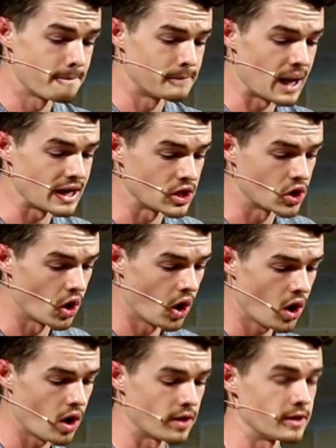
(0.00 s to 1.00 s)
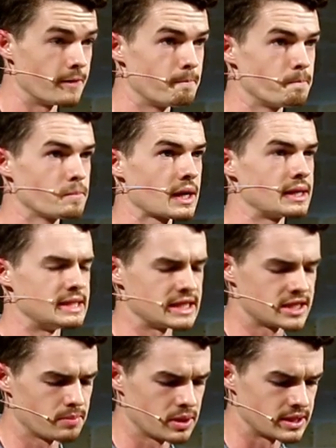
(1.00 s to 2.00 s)
But God
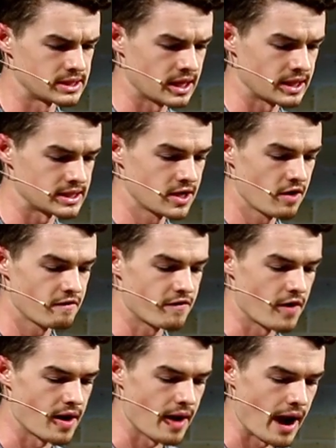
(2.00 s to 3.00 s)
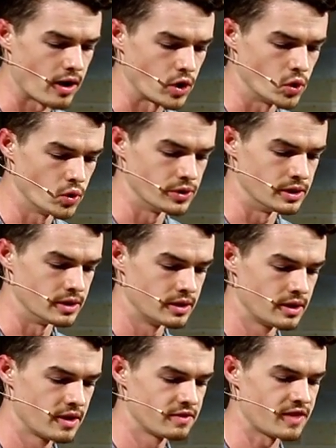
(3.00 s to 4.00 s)
disciplines us for our good,
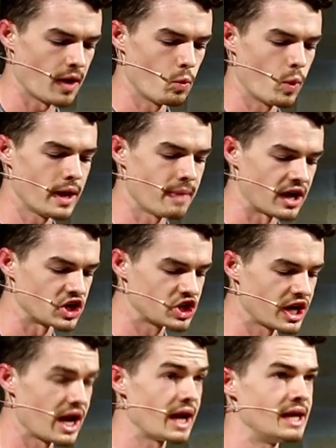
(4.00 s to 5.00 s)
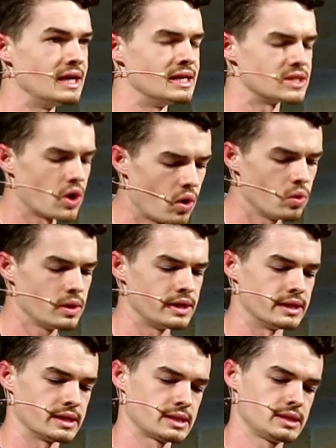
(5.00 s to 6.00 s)
that we may share in his
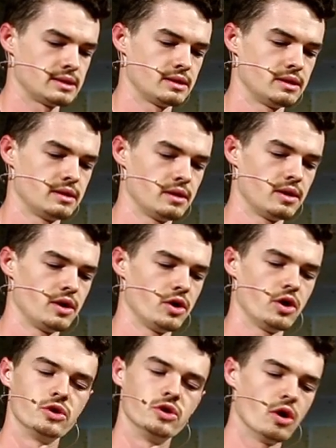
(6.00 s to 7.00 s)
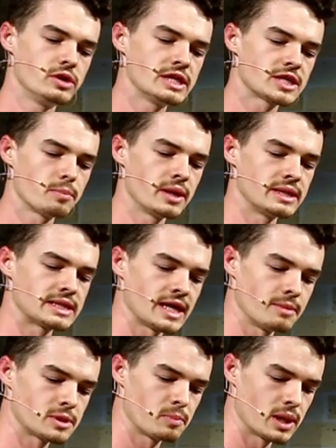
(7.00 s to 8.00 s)
holiness. No discipline
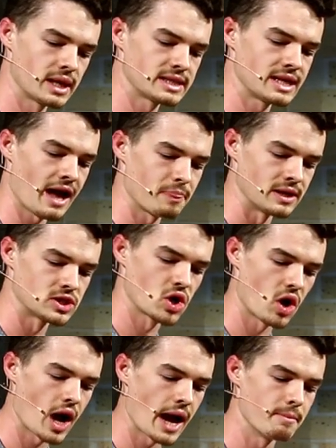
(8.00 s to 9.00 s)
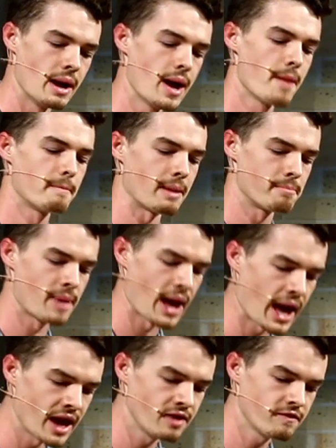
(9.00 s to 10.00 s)
seems pleasant at the time, but
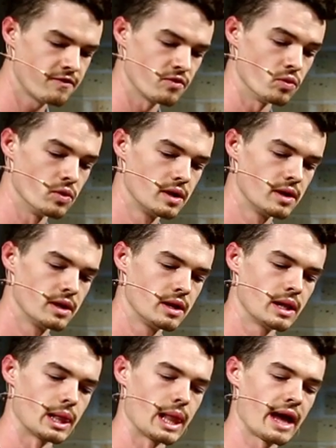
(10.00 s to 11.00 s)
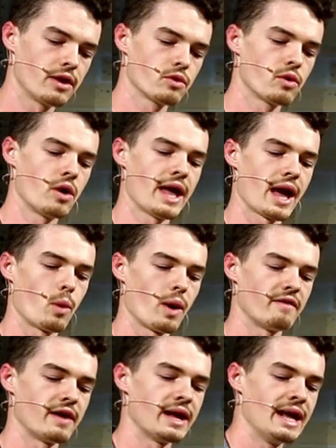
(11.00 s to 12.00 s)
painful. Later on,
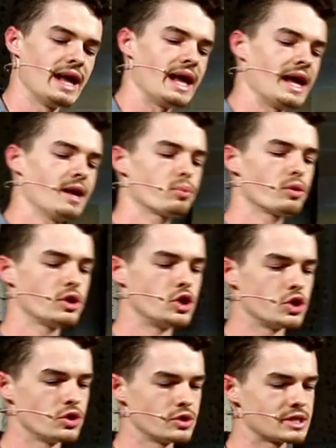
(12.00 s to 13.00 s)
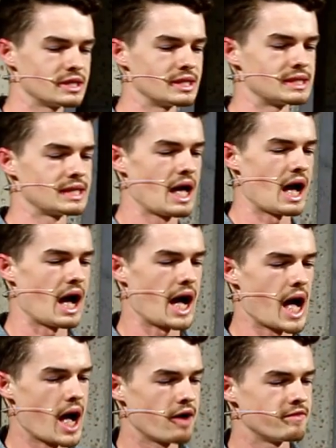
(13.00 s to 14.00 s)
however, it produces a
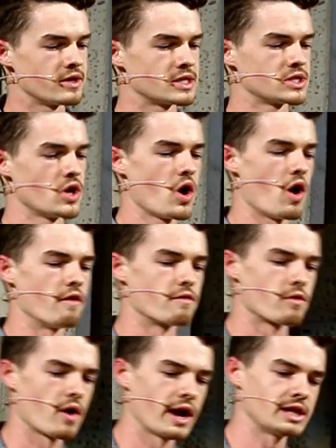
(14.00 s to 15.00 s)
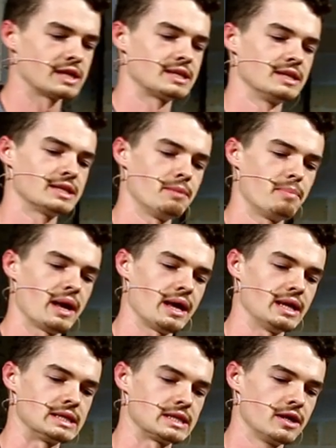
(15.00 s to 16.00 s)
harvest of righteousness and
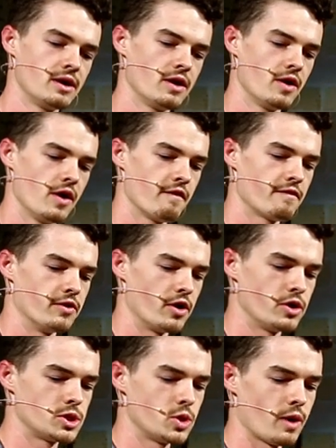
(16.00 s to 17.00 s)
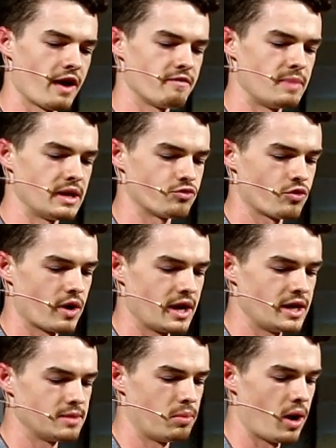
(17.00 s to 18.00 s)
peace for those who have been
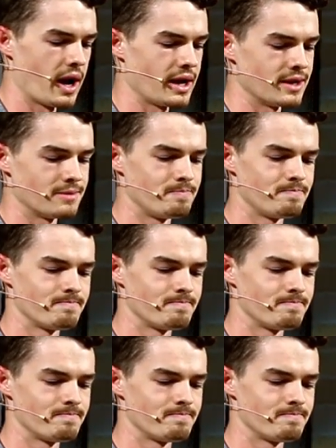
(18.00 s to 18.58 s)
trained by it."